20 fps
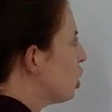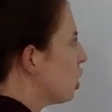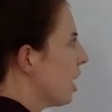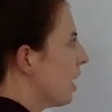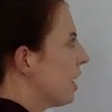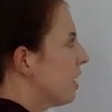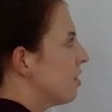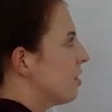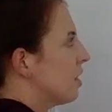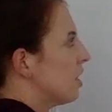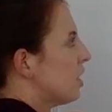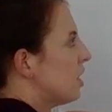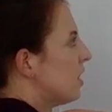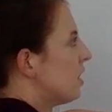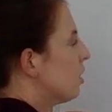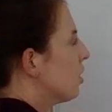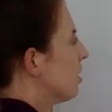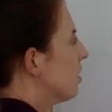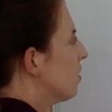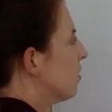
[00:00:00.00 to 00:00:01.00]
change that
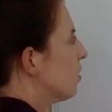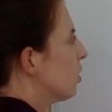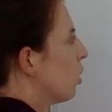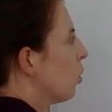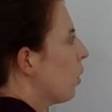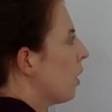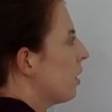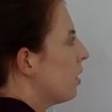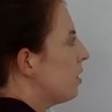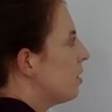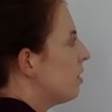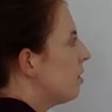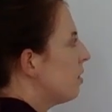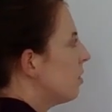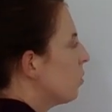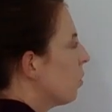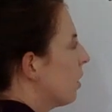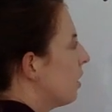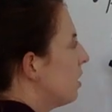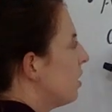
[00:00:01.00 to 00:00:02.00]
decreases the quantity
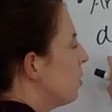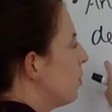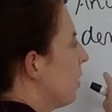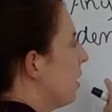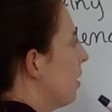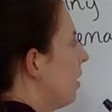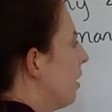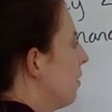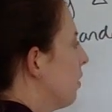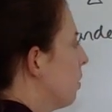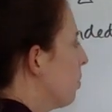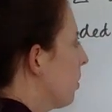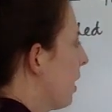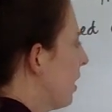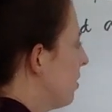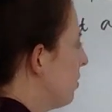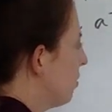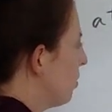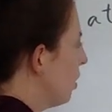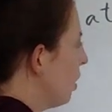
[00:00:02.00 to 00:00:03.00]
demanded at every
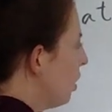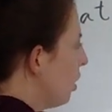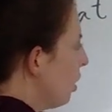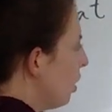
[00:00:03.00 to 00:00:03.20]
price.